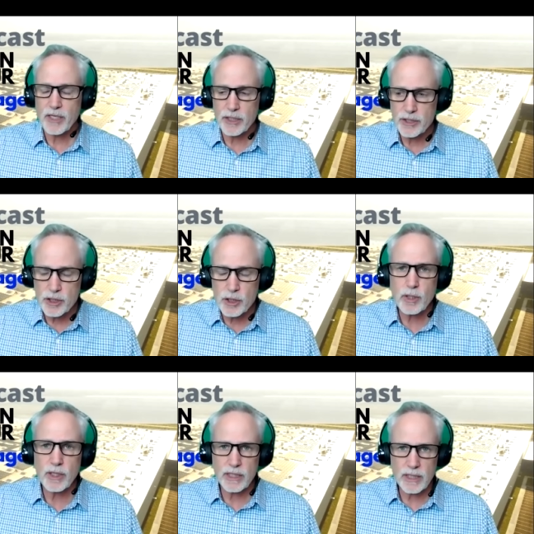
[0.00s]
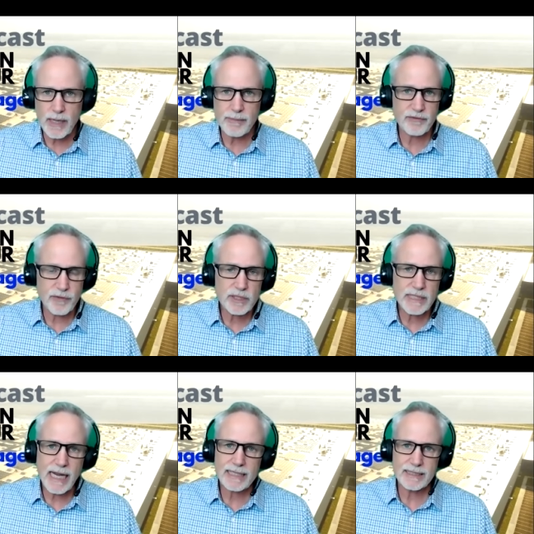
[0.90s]
Consumer and Climate
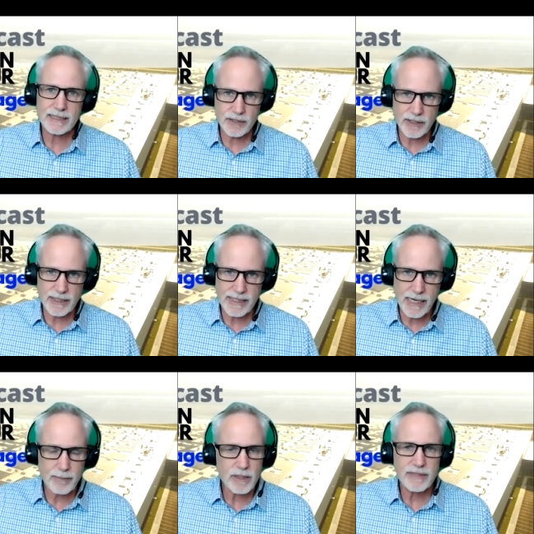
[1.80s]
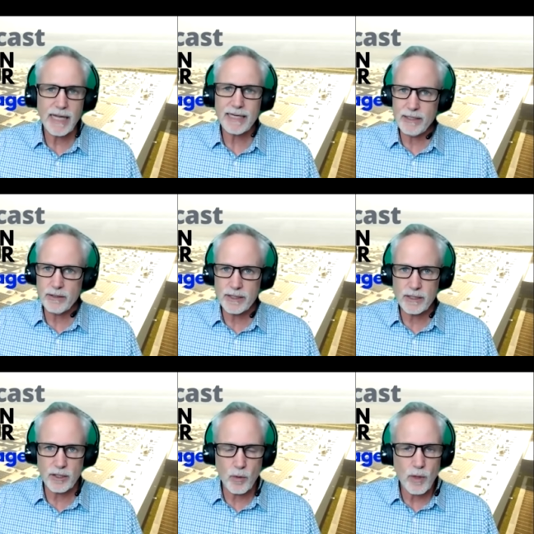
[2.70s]
First Act is a good example of that here in
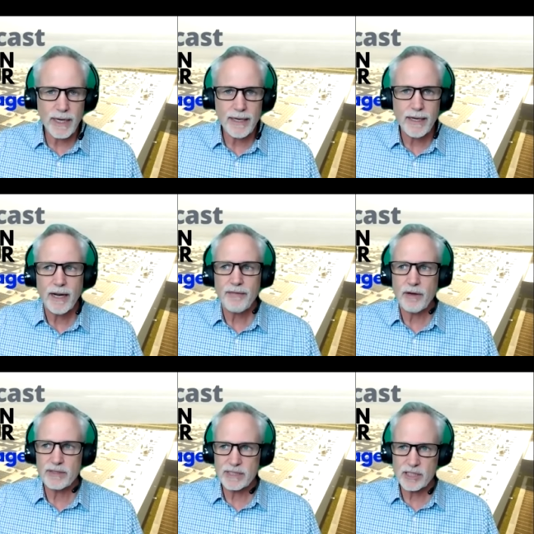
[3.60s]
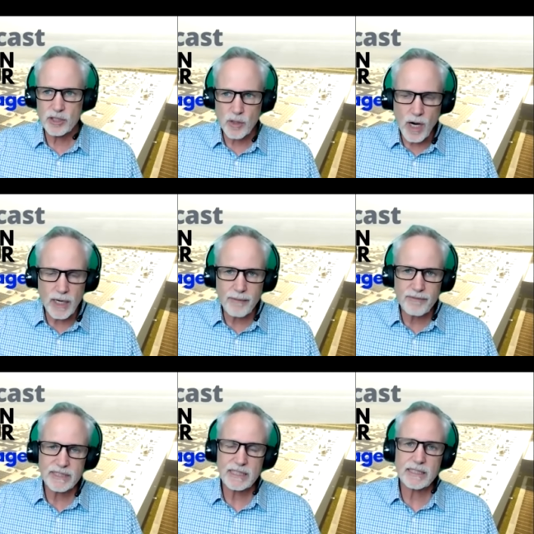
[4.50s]
Illinois. There is a strong
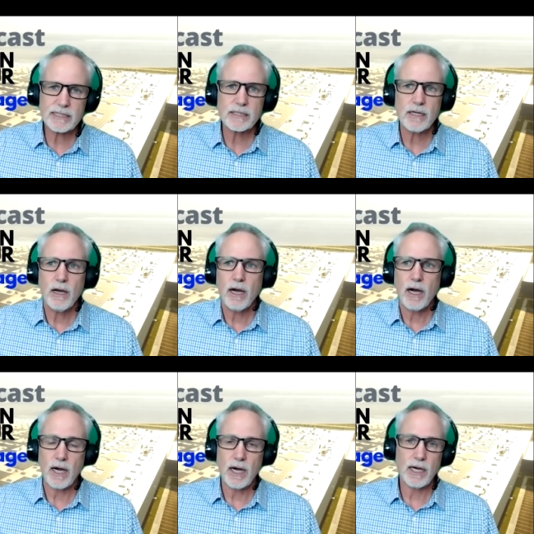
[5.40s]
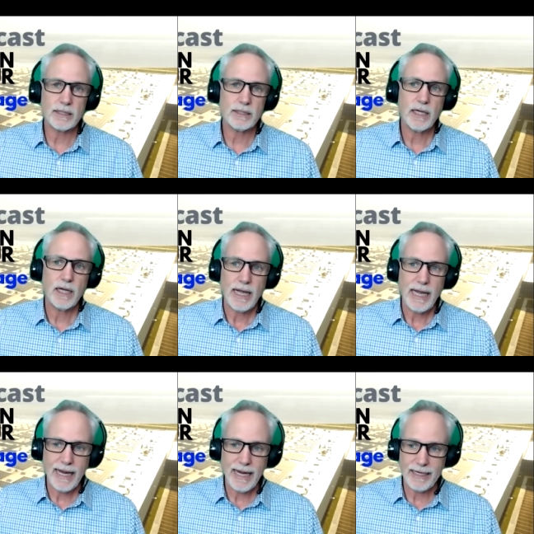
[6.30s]
emphasis on
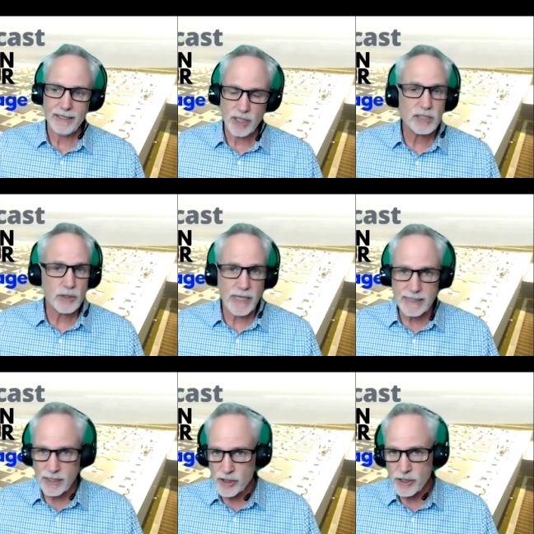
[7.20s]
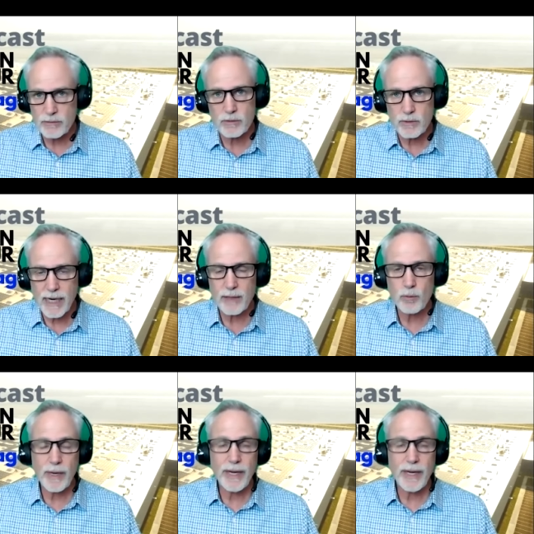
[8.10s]
a just transition, right?